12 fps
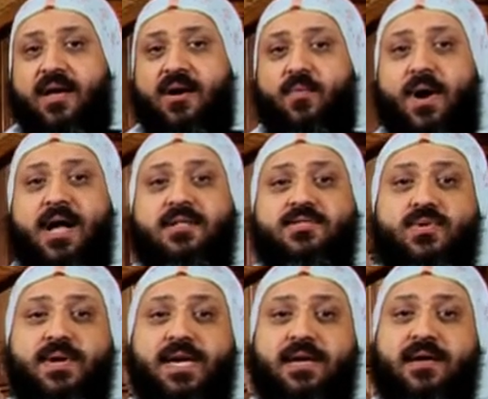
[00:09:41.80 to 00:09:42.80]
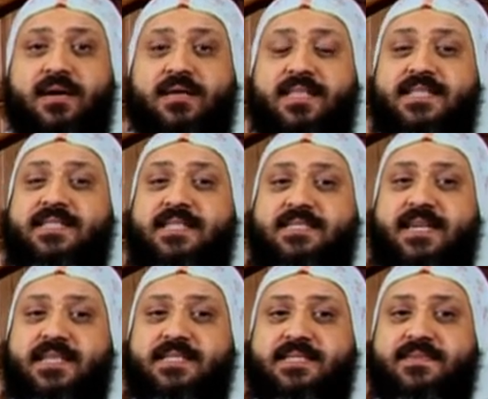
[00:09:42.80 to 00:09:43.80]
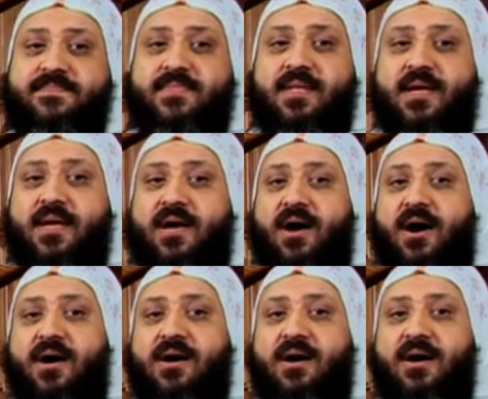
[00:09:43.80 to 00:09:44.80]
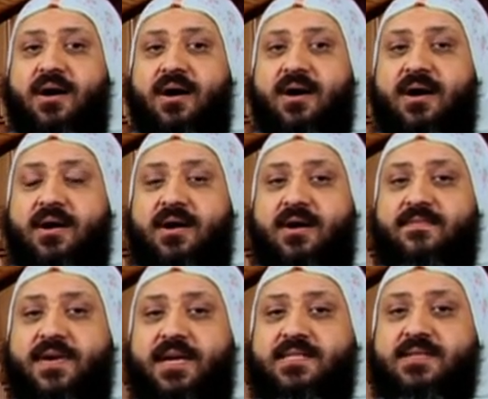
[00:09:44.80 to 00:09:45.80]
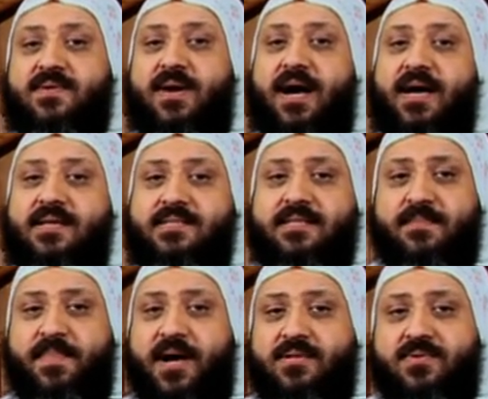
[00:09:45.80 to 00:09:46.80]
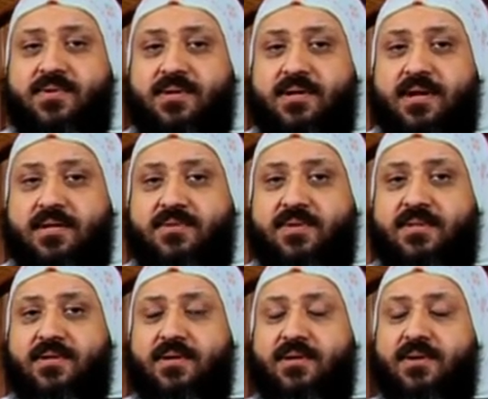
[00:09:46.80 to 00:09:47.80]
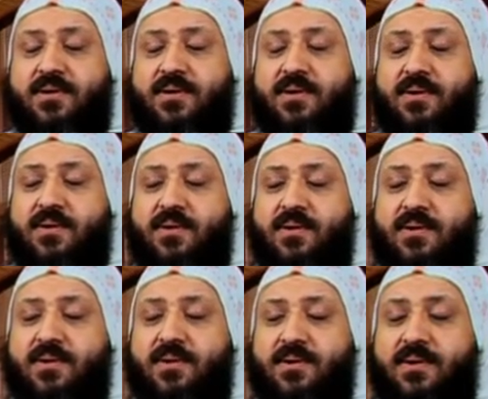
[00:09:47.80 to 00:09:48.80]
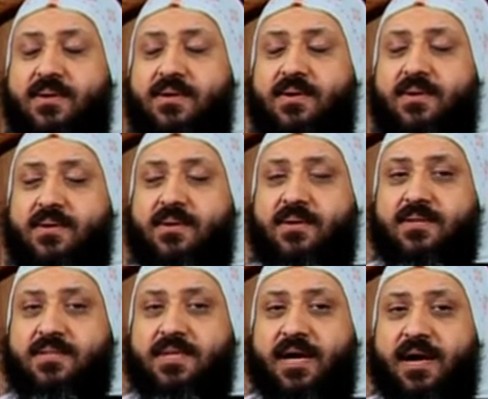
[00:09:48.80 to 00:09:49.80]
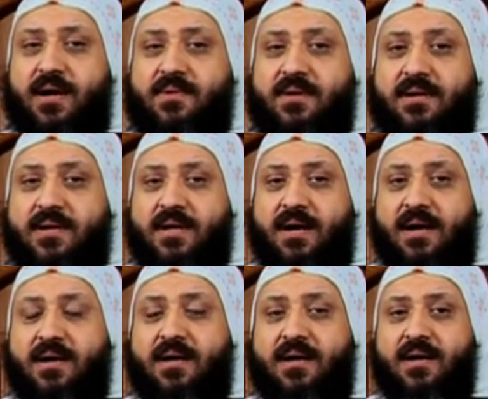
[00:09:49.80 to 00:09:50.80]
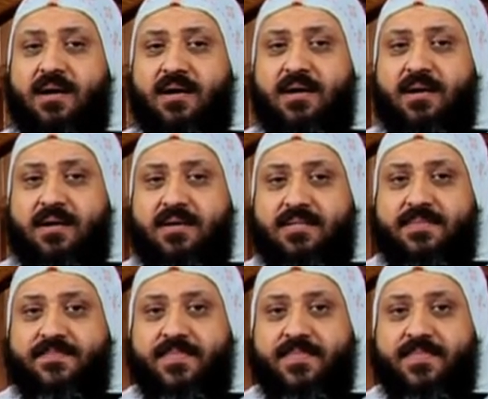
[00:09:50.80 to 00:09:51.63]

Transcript: While doing this, he says, Of his Christ, the Pantocrator, to the Lord, our God.